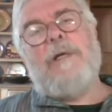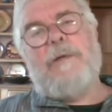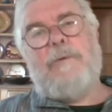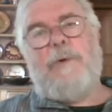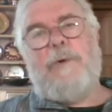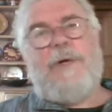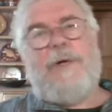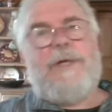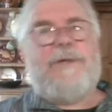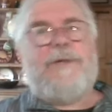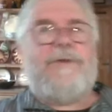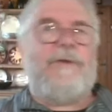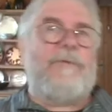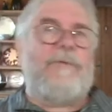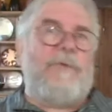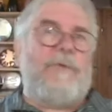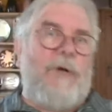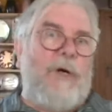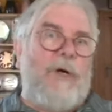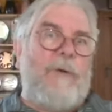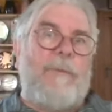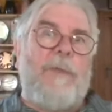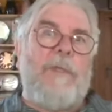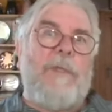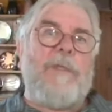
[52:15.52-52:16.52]
with the
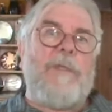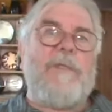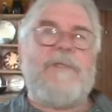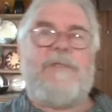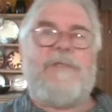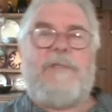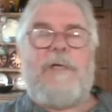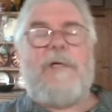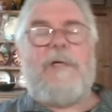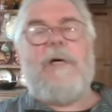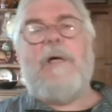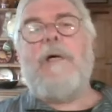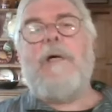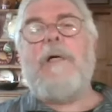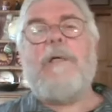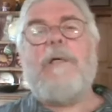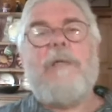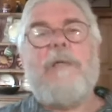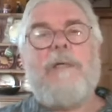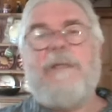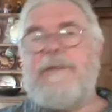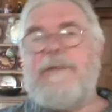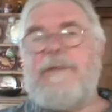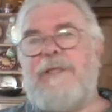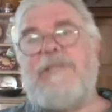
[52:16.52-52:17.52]
Romans or
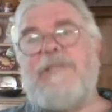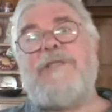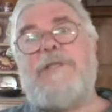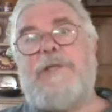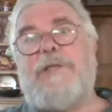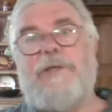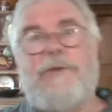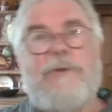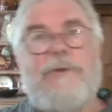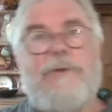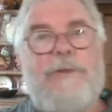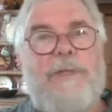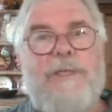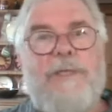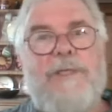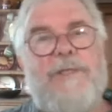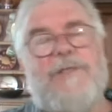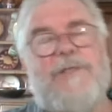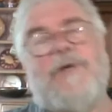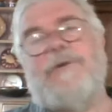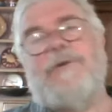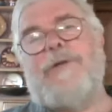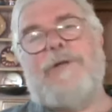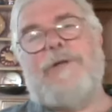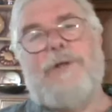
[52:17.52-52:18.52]
the Tudors
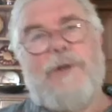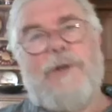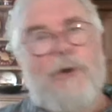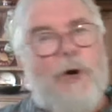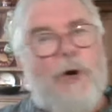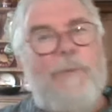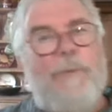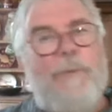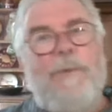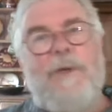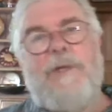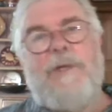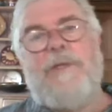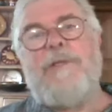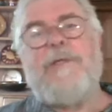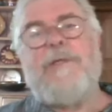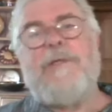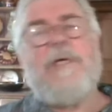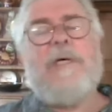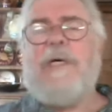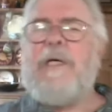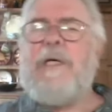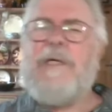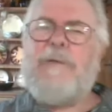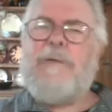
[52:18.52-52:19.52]
or the Normans,
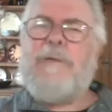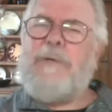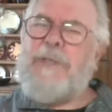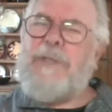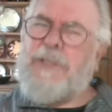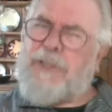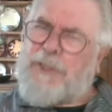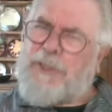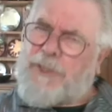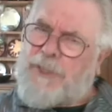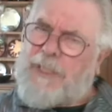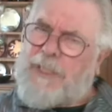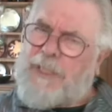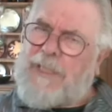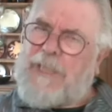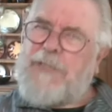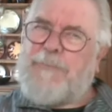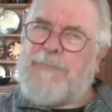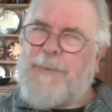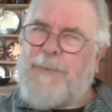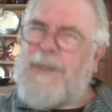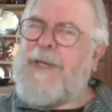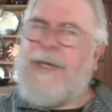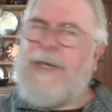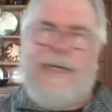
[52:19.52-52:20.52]
which strictly
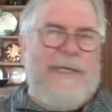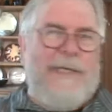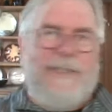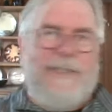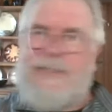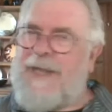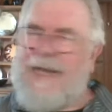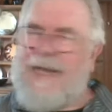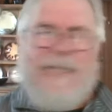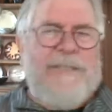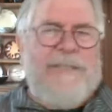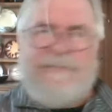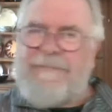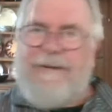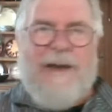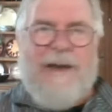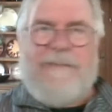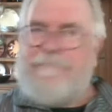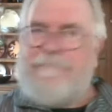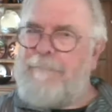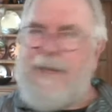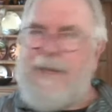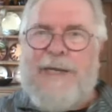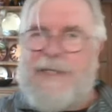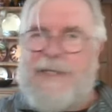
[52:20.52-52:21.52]
speaking is the last
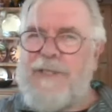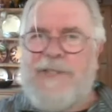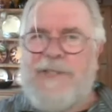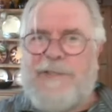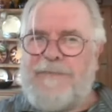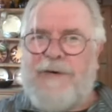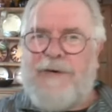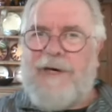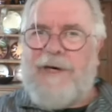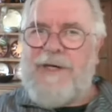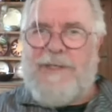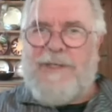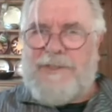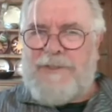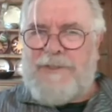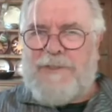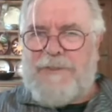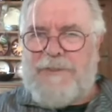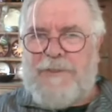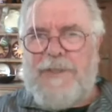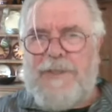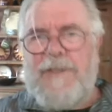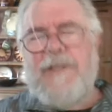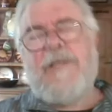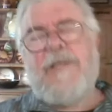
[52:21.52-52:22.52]
5 minutes of our
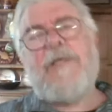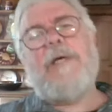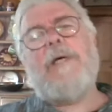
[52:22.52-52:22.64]
history,